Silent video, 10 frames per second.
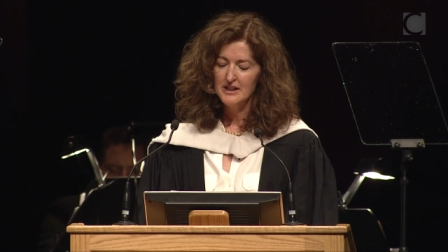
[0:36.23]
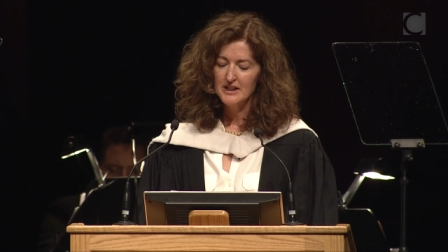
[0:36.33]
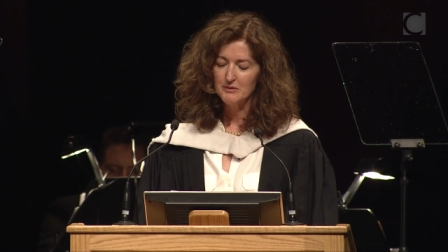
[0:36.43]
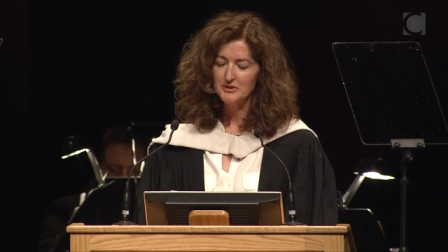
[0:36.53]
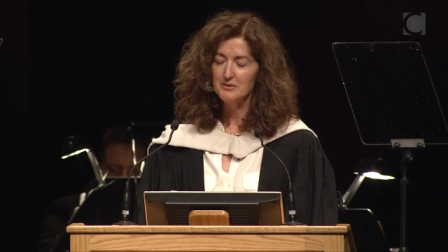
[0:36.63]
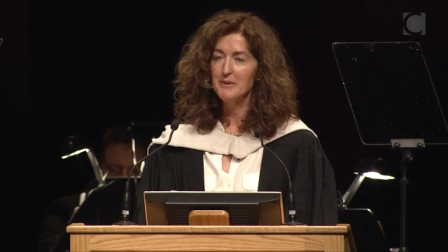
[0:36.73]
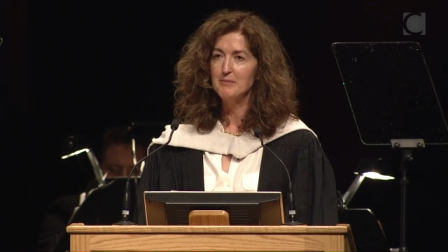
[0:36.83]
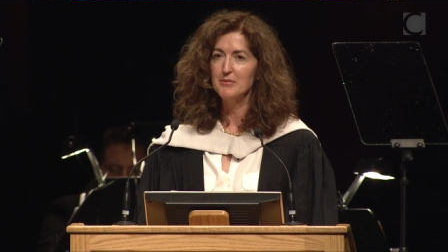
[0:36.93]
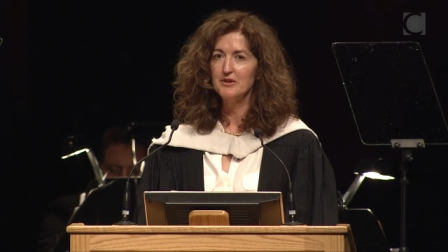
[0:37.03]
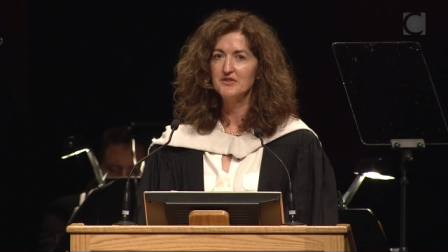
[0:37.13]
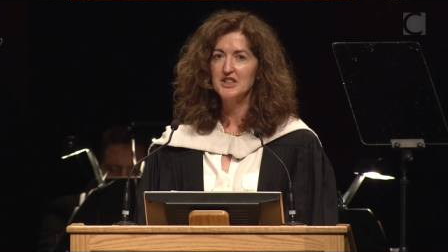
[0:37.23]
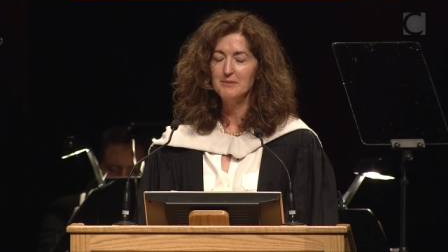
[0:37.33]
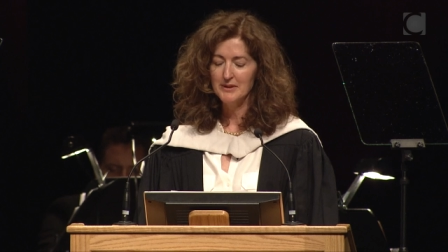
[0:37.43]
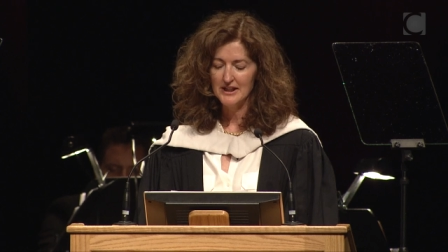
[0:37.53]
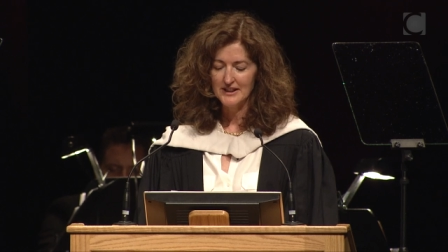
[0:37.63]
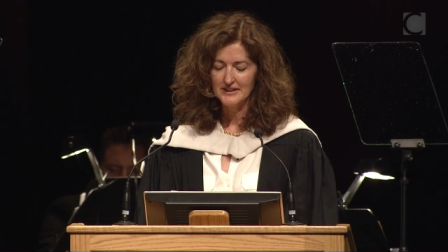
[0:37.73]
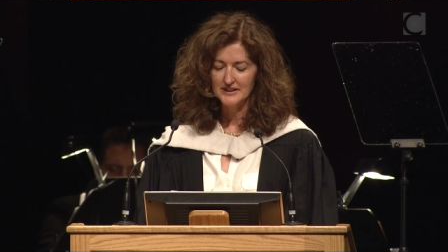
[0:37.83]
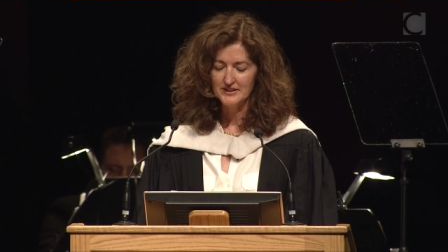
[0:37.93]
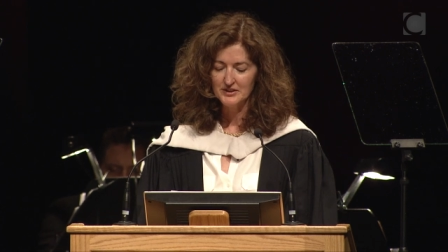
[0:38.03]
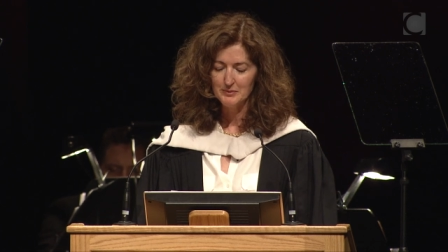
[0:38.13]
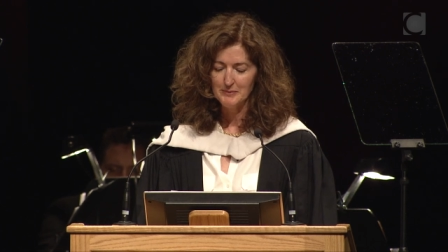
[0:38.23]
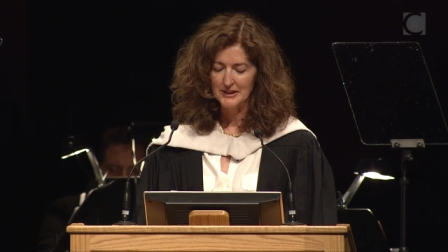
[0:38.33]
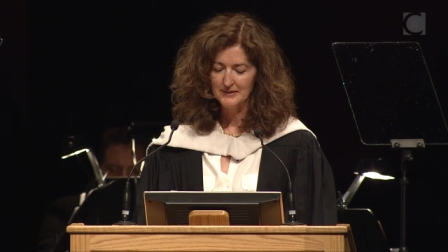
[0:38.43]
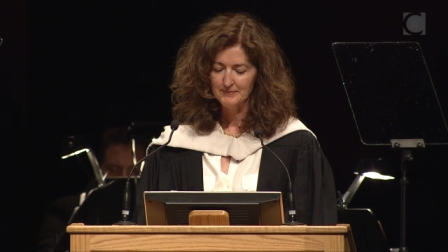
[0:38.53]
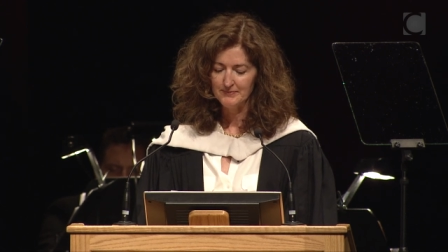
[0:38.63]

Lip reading: and was a member of Team Canada in swimming.